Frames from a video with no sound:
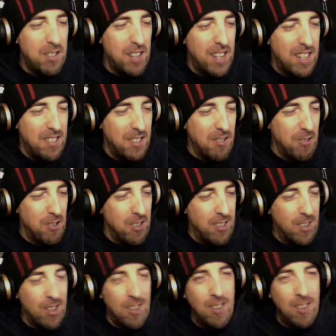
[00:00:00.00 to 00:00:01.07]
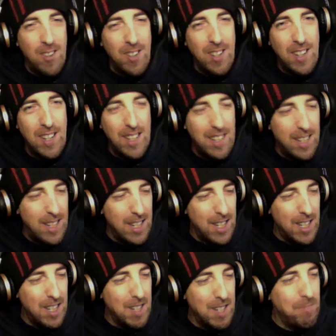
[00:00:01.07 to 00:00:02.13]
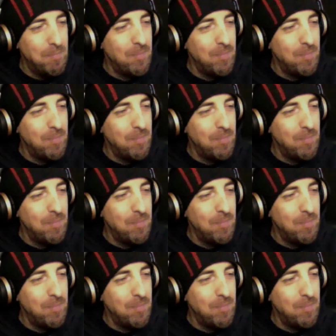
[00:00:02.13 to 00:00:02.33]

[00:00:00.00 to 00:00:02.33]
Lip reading: that's all good though. Um,